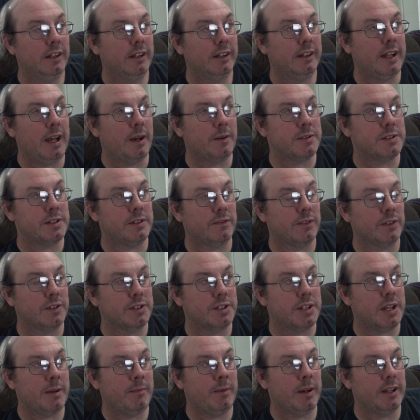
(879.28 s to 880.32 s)
that was the first
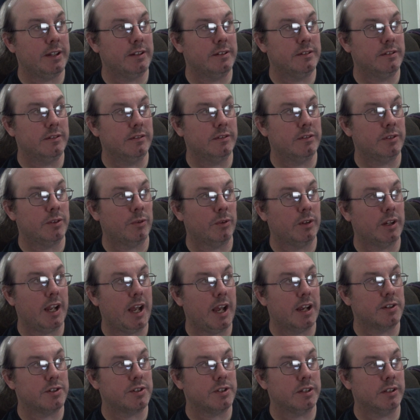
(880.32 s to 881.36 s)
time I door
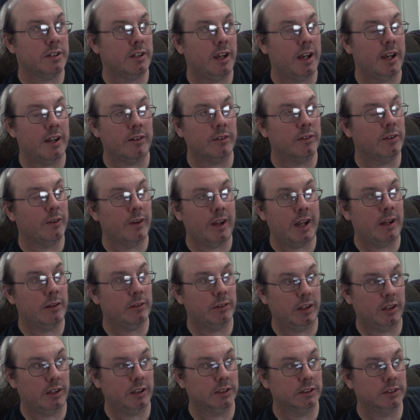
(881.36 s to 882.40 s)
dashed in I don't know how
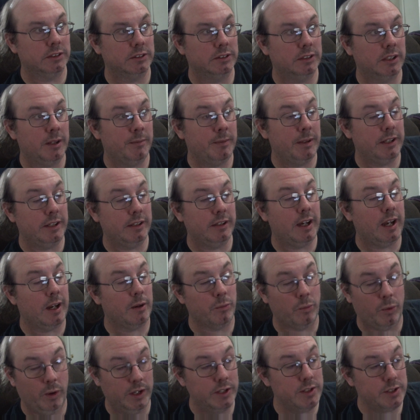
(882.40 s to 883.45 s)
long. I mean, I
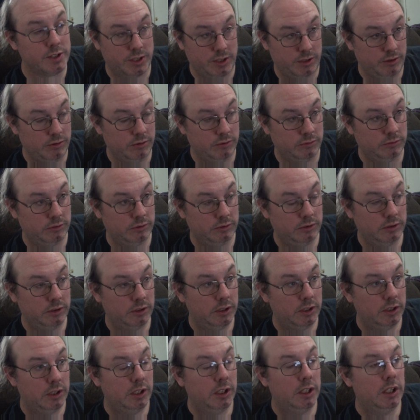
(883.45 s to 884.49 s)
want to,
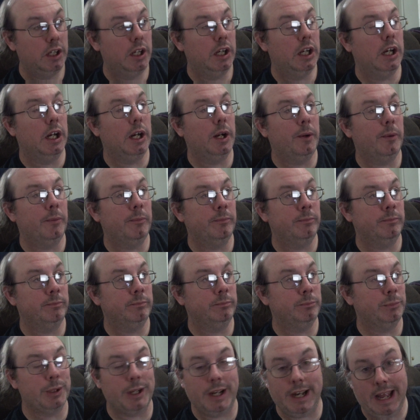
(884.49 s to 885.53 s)
um,
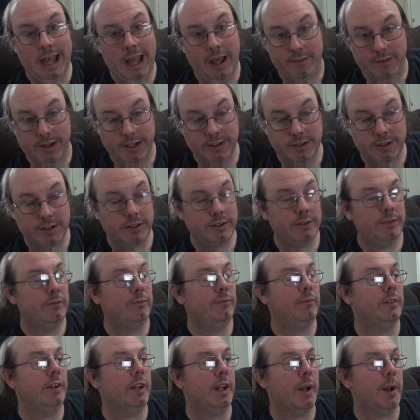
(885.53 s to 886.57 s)
but I haven't,
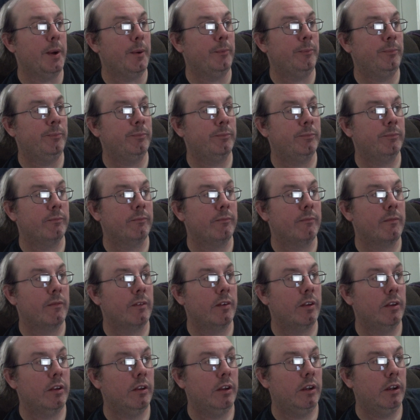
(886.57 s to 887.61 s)
you know.
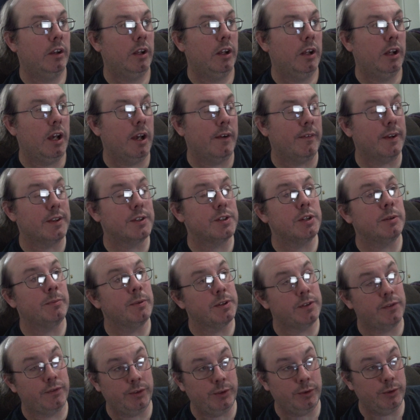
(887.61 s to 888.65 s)
I've got so
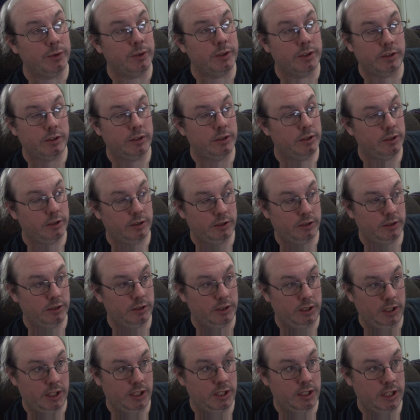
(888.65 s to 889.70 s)
much food
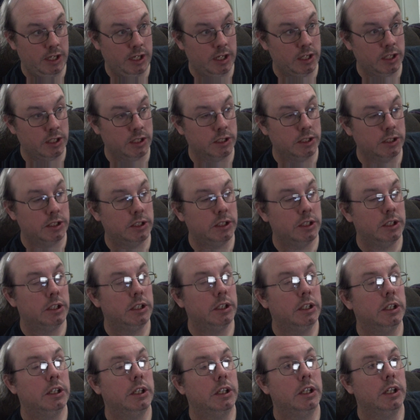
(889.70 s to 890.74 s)
in there,
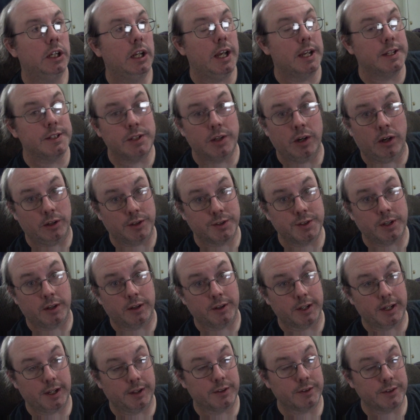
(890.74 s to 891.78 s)
as you all saw
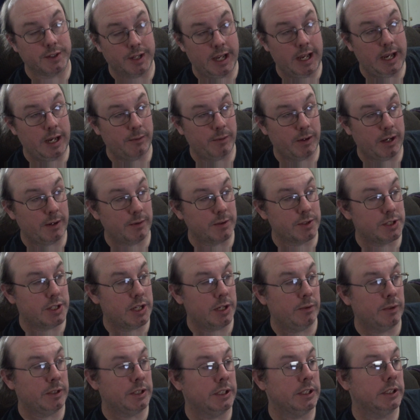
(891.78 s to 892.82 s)
the other day, what I was
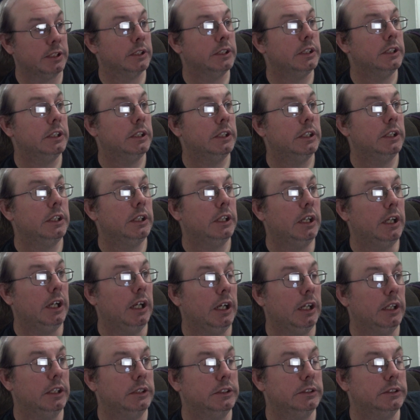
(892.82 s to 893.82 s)
showing you. Uh,